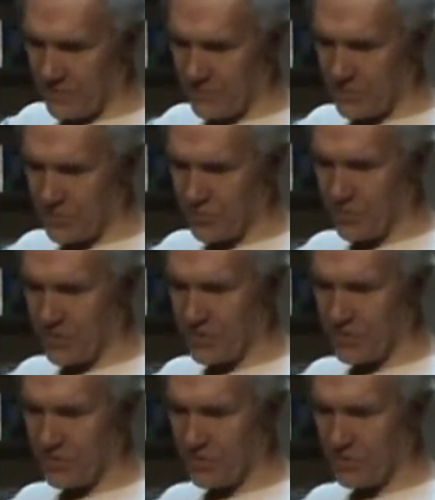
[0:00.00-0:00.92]

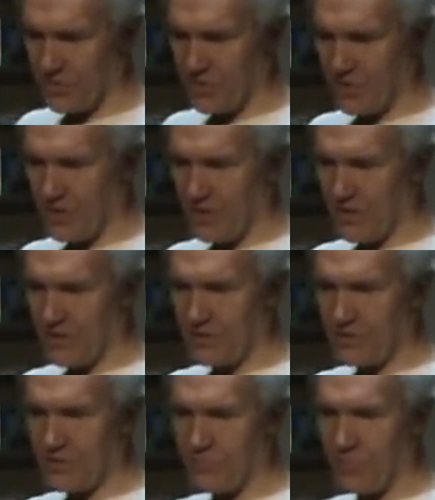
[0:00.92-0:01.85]
switch, and this
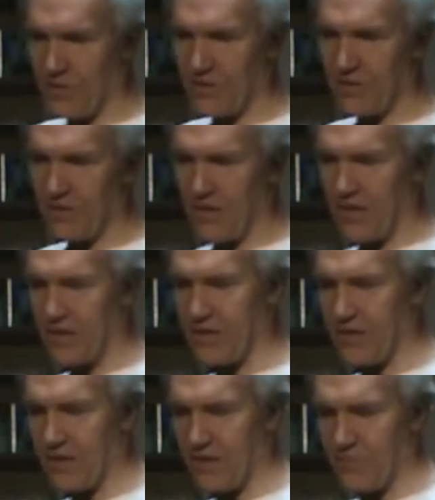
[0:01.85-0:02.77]
is the button to lock
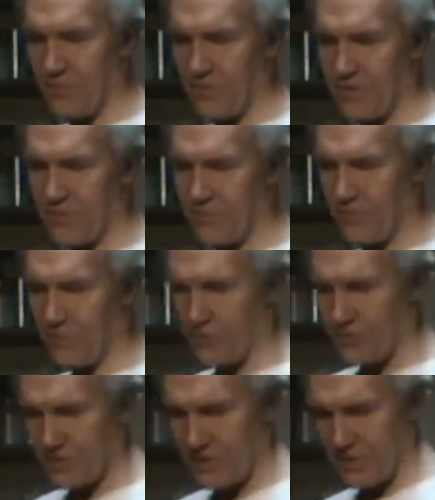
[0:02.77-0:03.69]
it on with, of
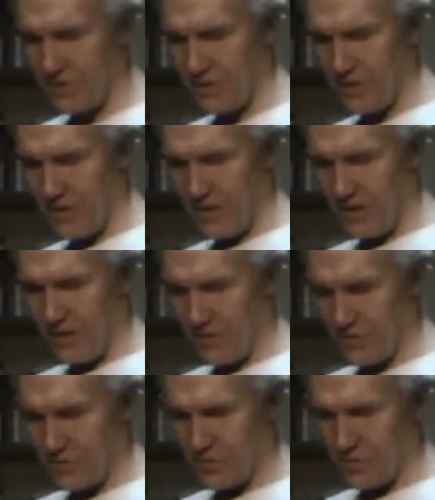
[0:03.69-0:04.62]
course, and then
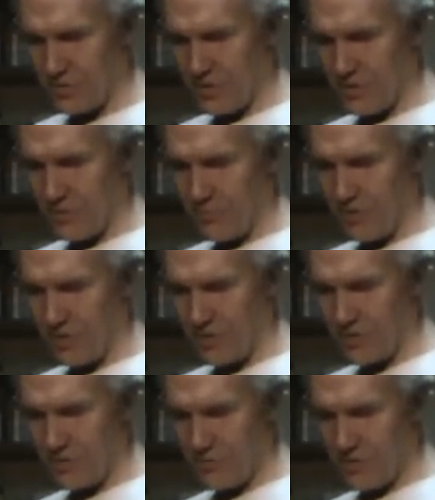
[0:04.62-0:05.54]
here's your
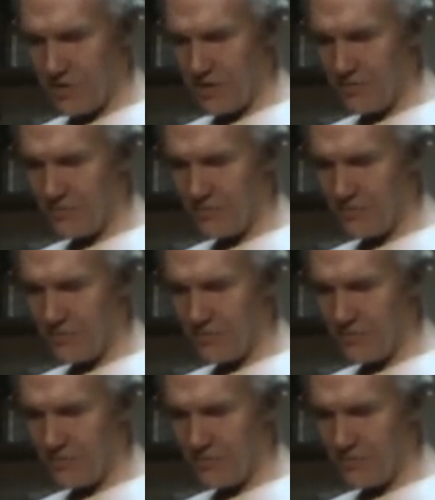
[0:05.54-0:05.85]
plug. You know what?